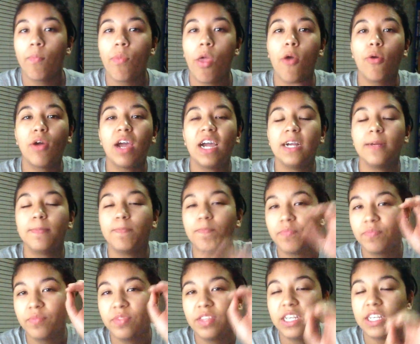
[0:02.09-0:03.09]
Okay,
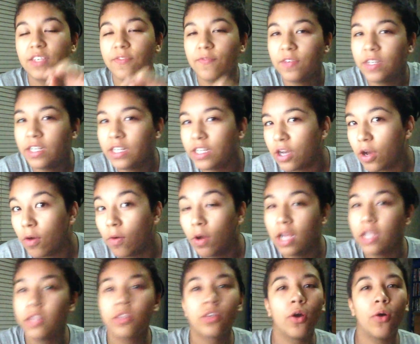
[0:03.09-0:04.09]
this video
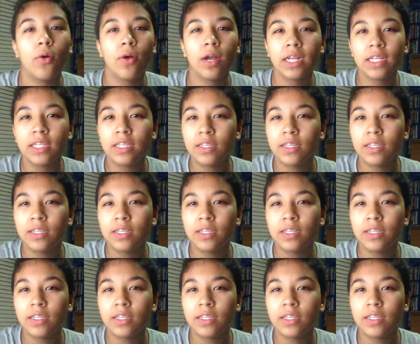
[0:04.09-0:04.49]
is going